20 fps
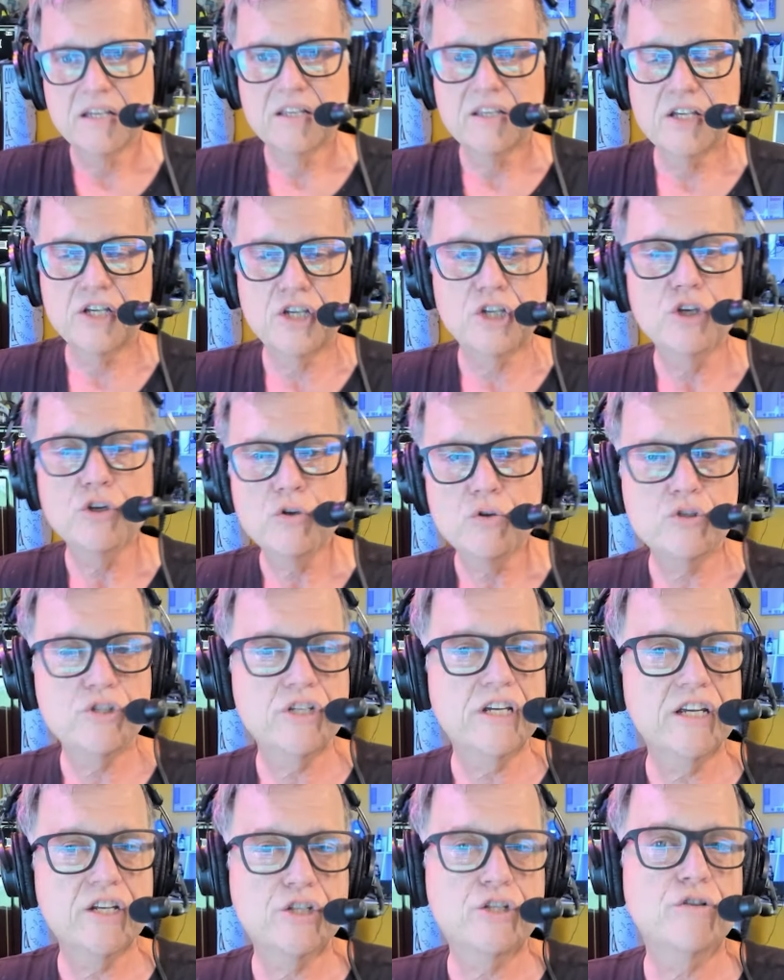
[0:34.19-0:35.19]
The huge
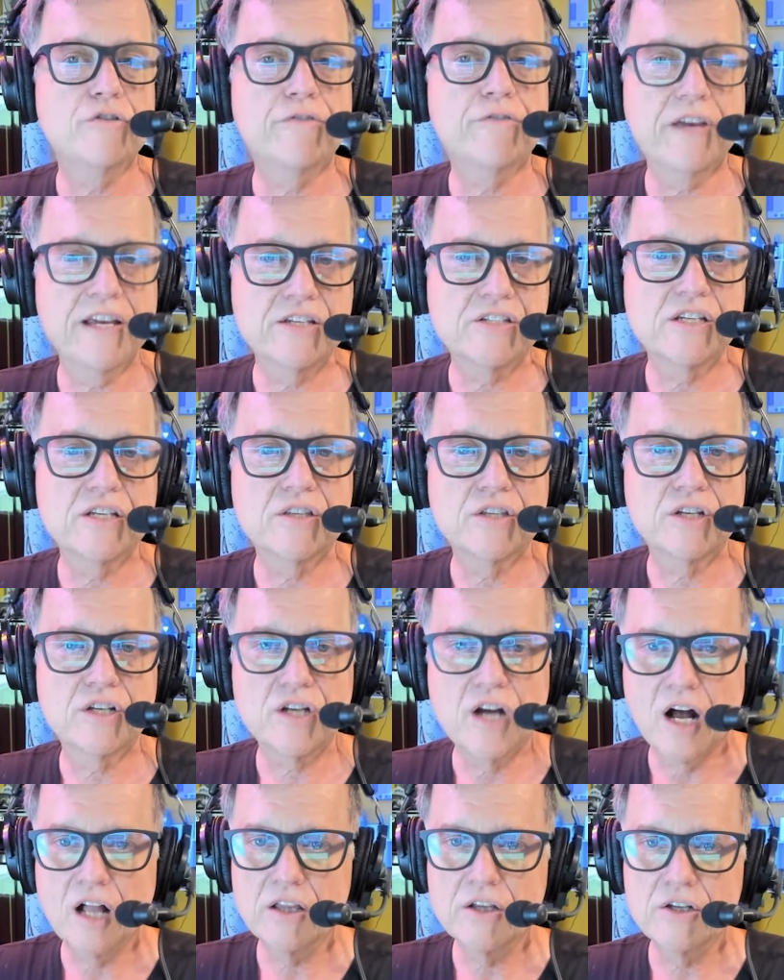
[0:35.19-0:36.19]
issue facing the
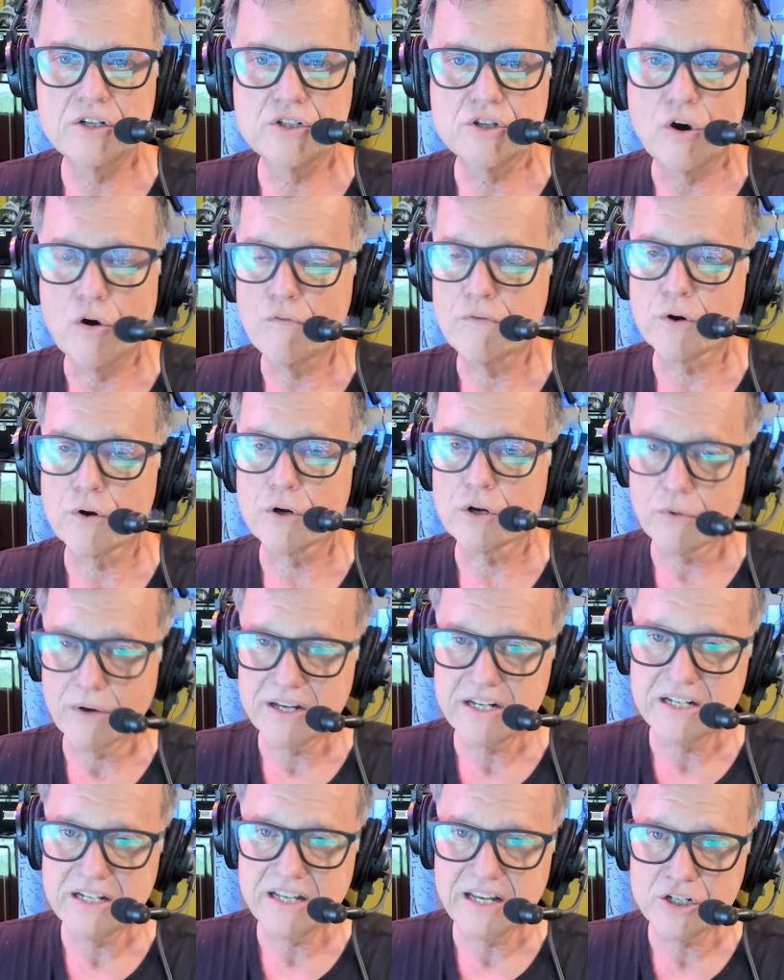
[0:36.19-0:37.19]
college over
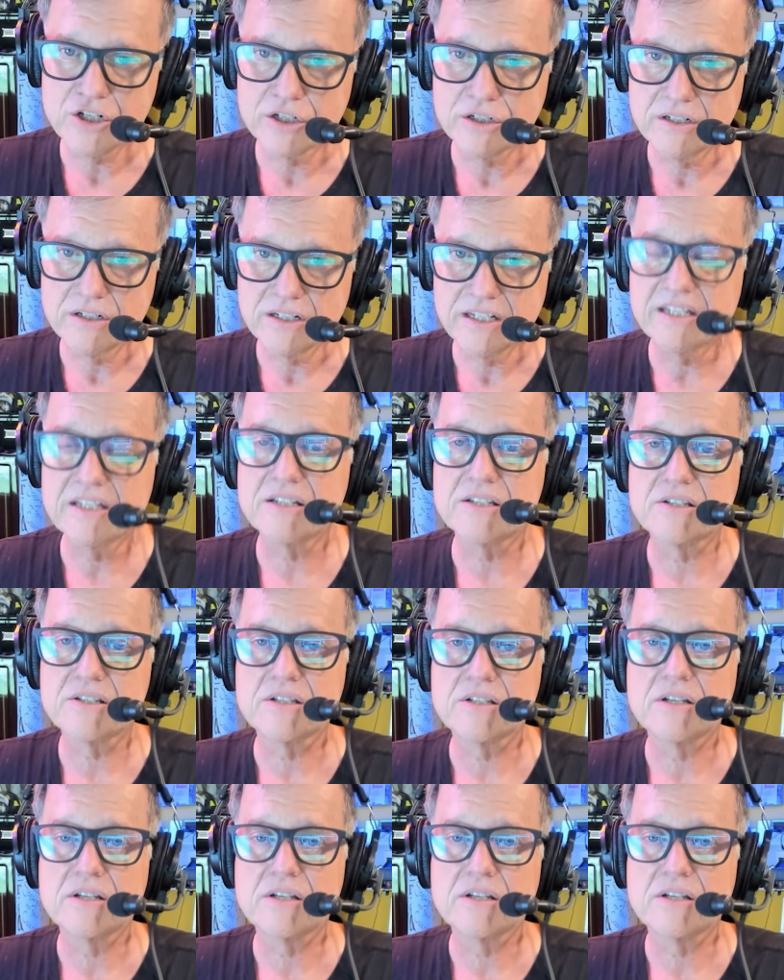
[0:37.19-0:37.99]
accreditation is